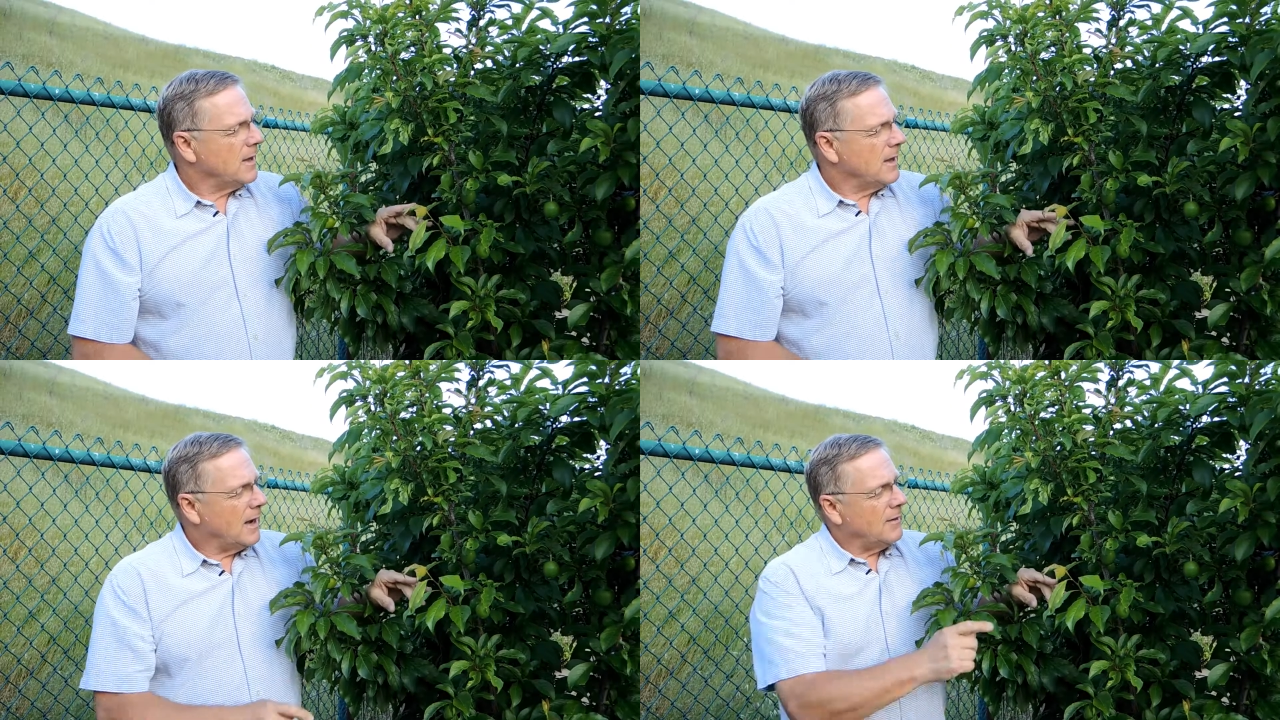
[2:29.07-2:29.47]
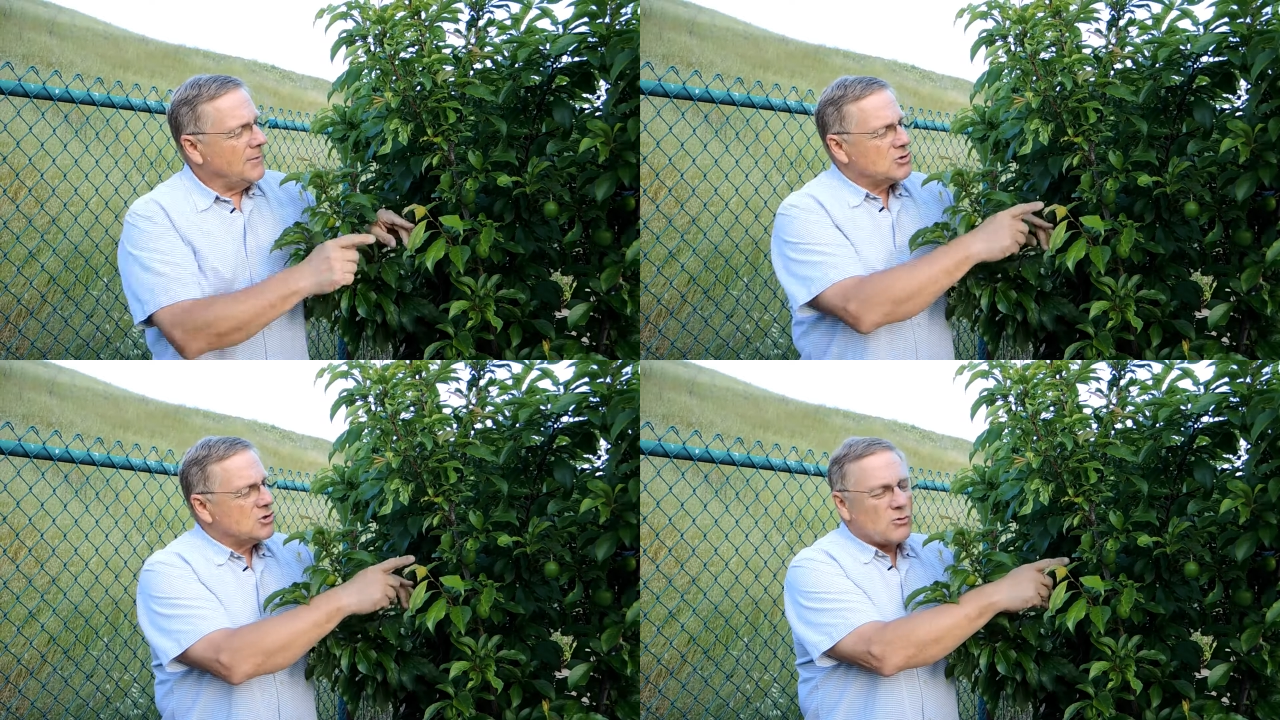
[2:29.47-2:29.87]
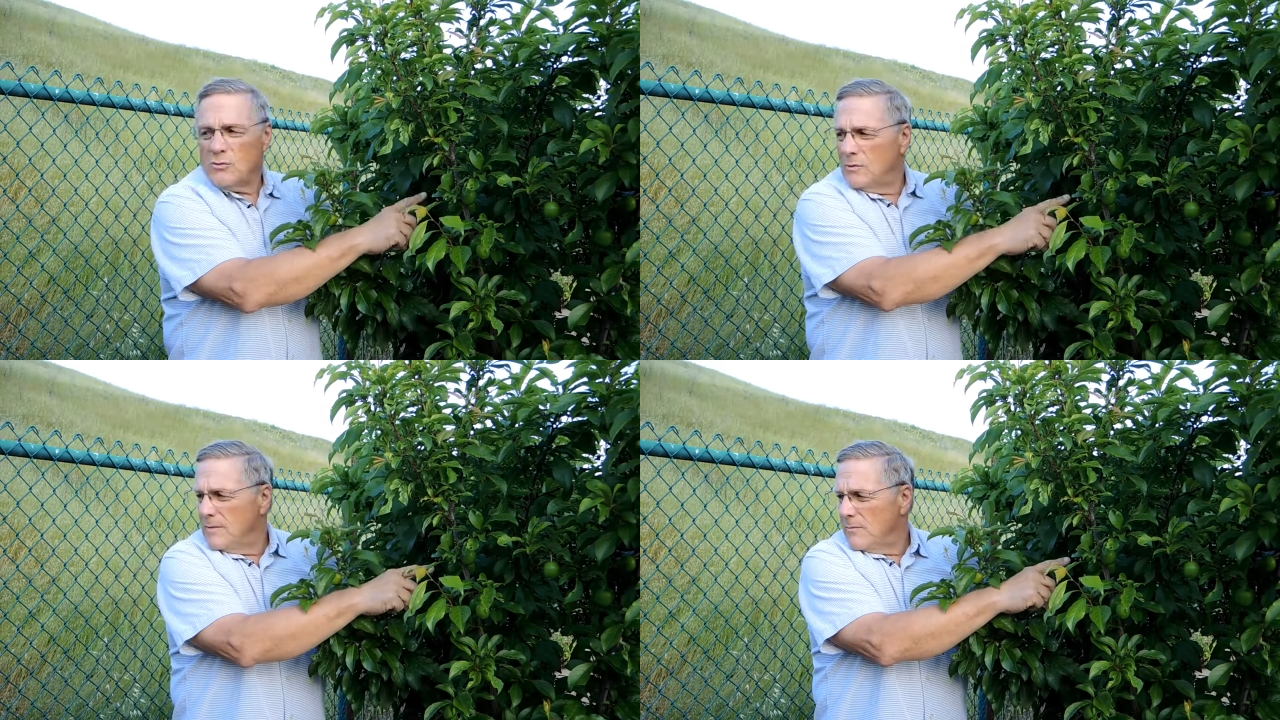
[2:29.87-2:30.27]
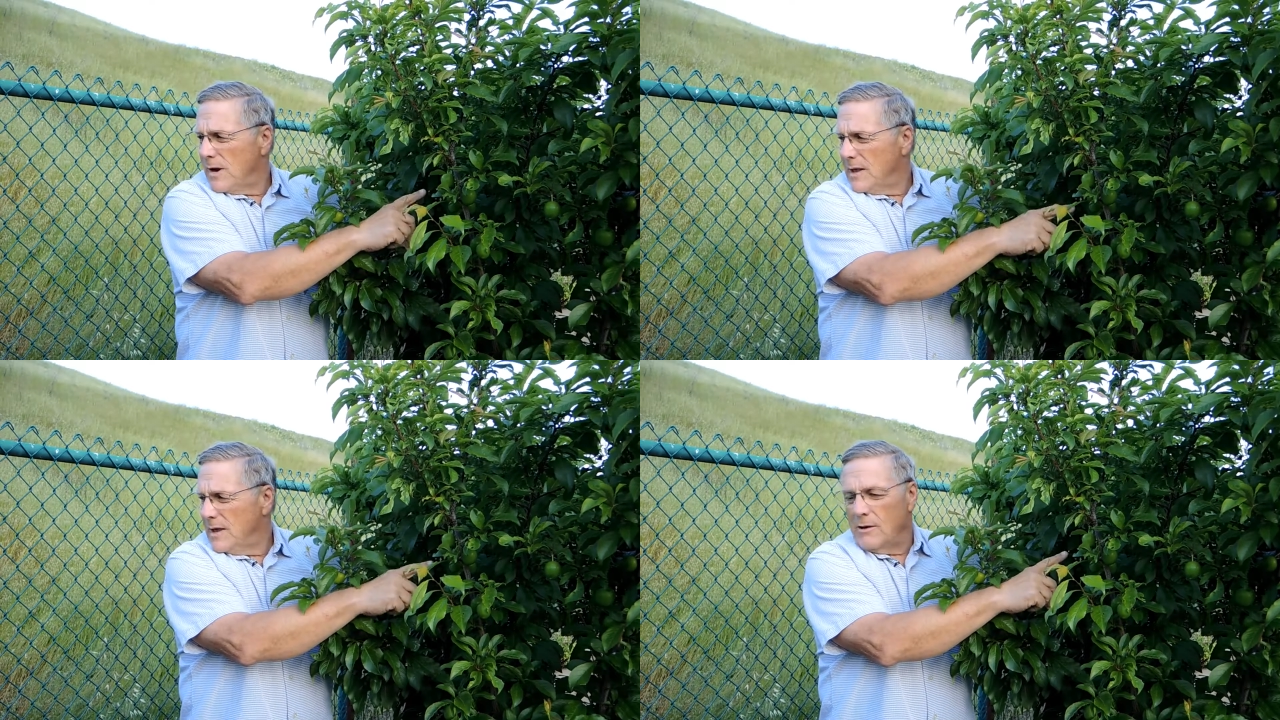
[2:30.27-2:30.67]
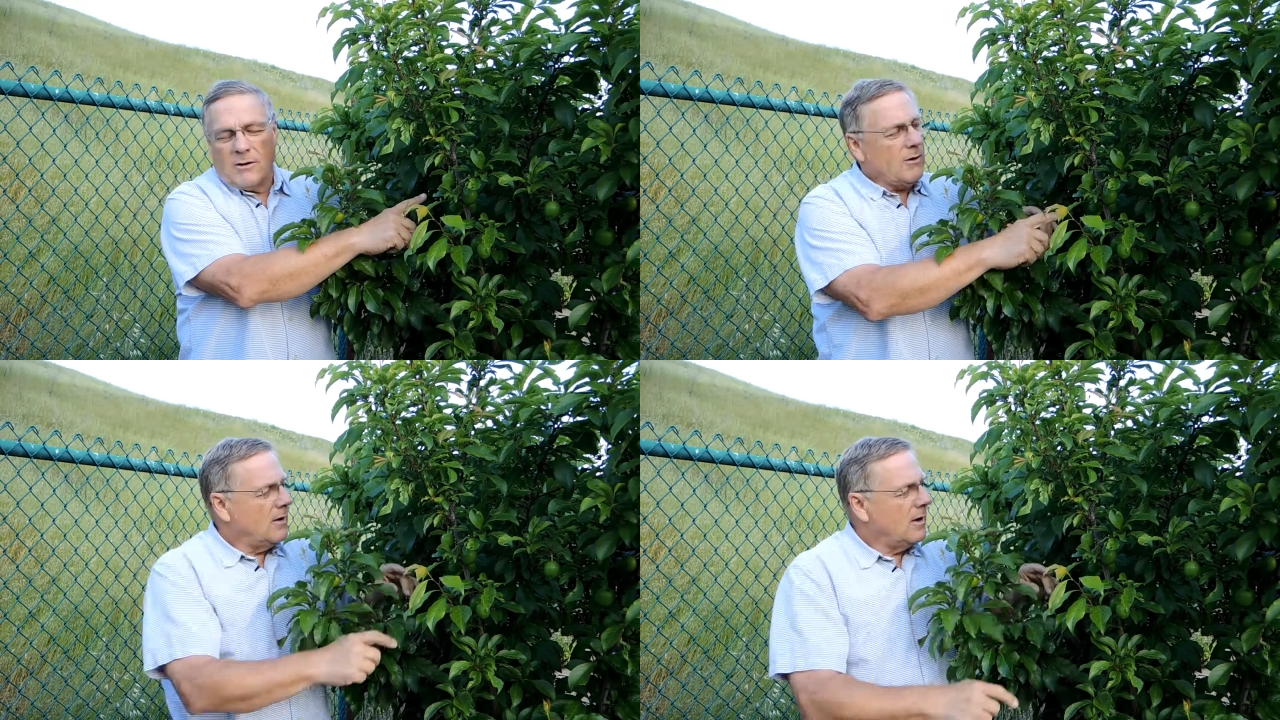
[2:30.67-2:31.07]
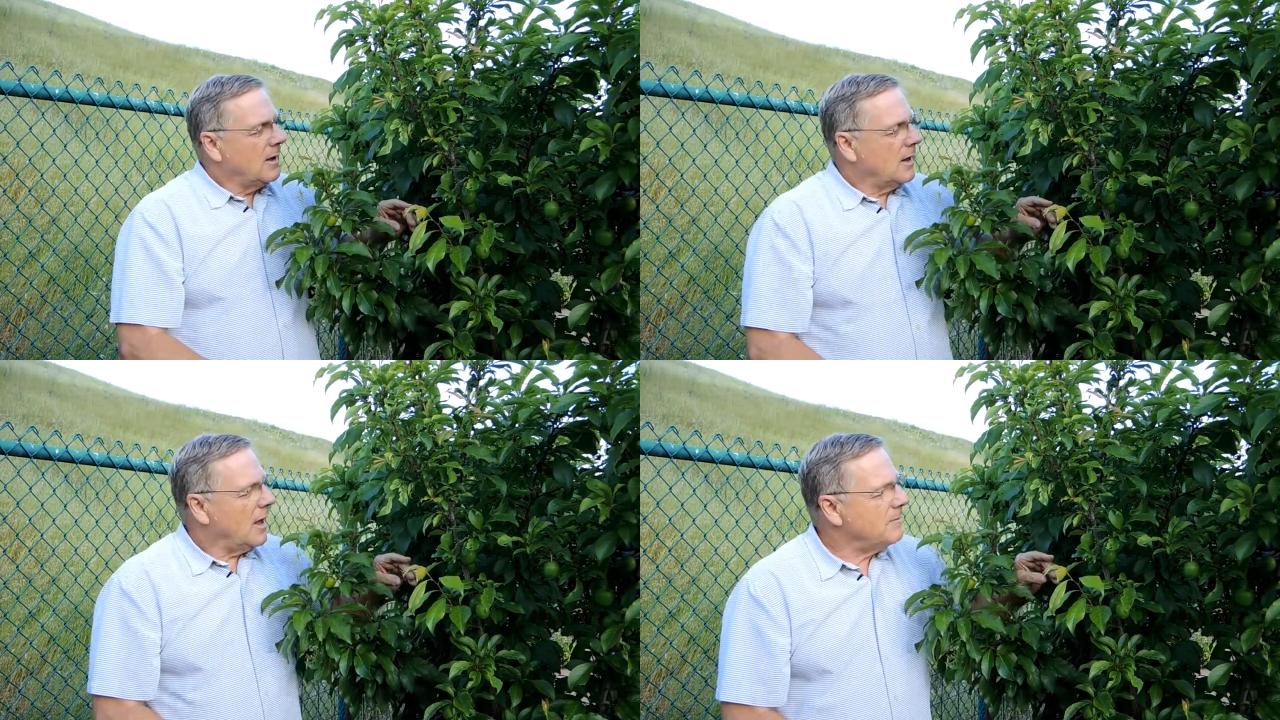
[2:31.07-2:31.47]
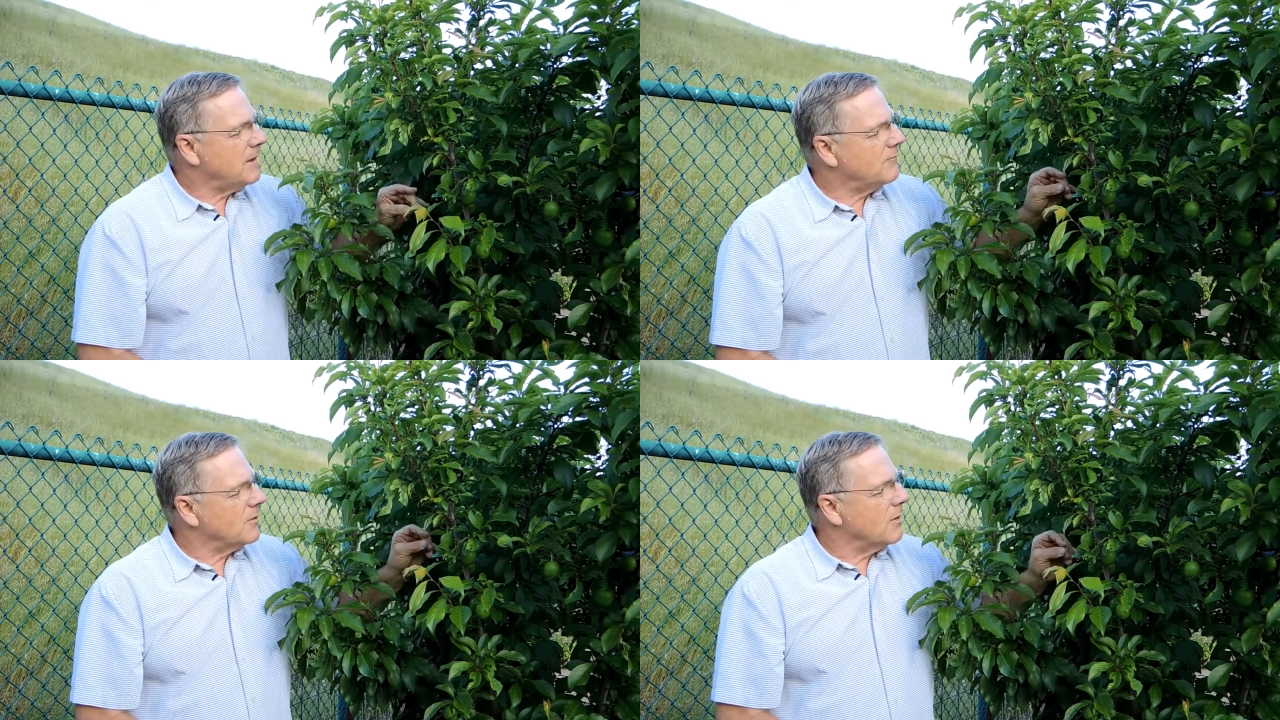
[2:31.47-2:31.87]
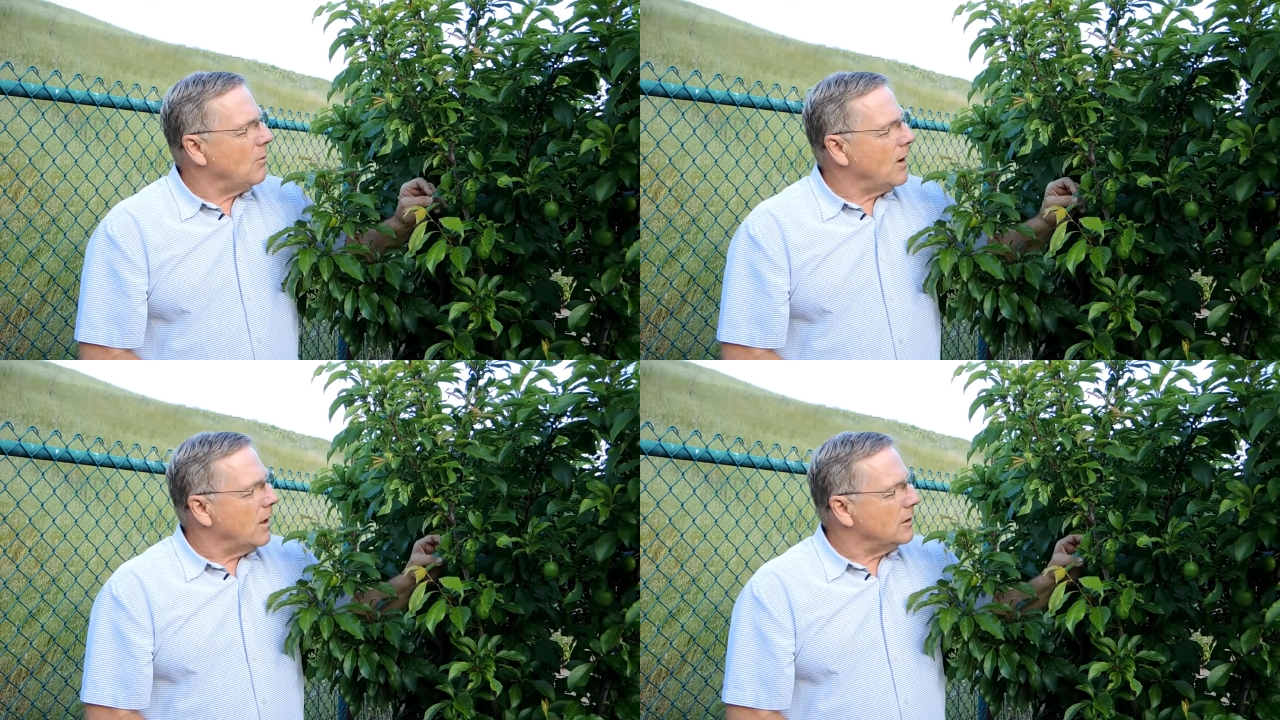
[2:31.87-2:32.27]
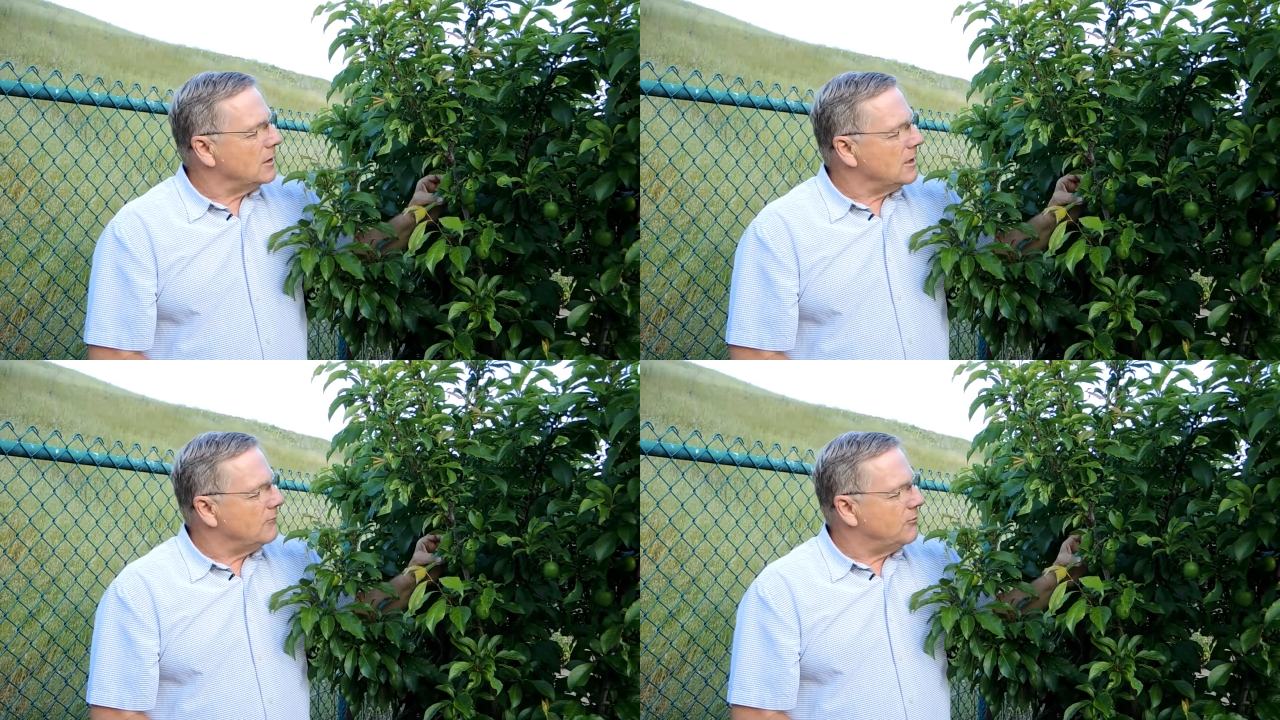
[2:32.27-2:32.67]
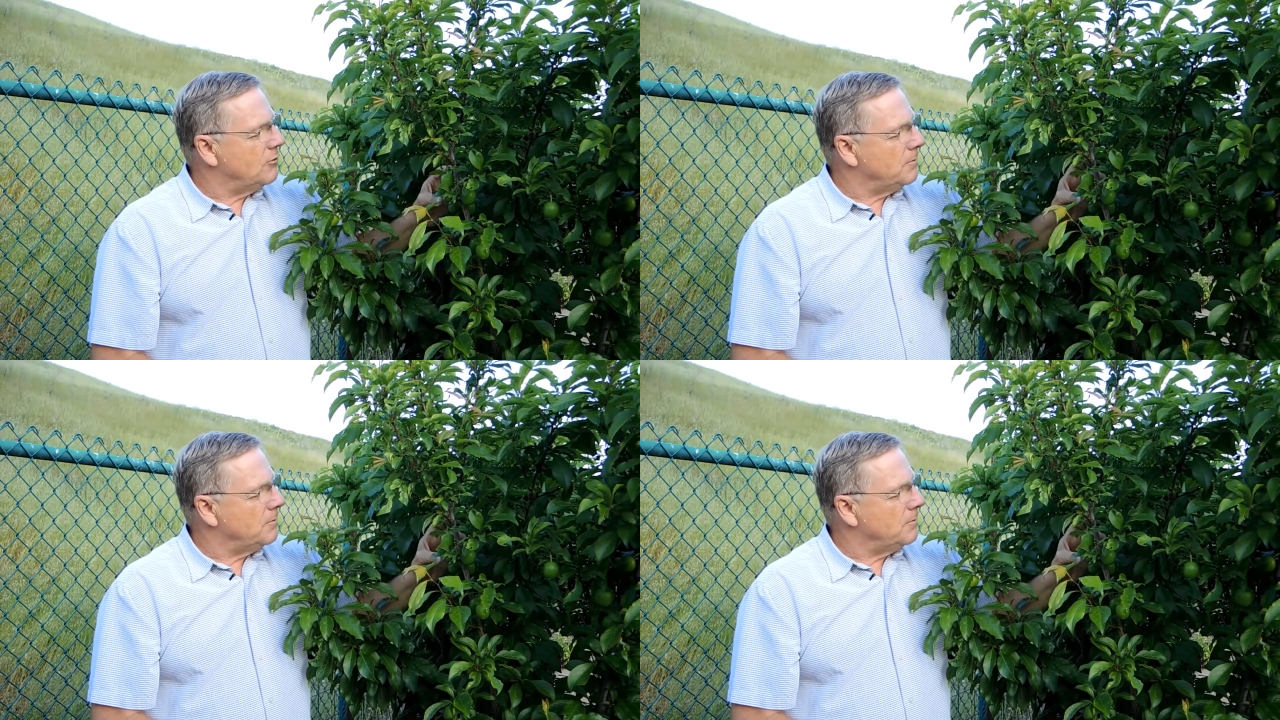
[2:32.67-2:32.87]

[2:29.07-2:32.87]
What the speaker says: And on this shorter limb right here, I may very well leave 2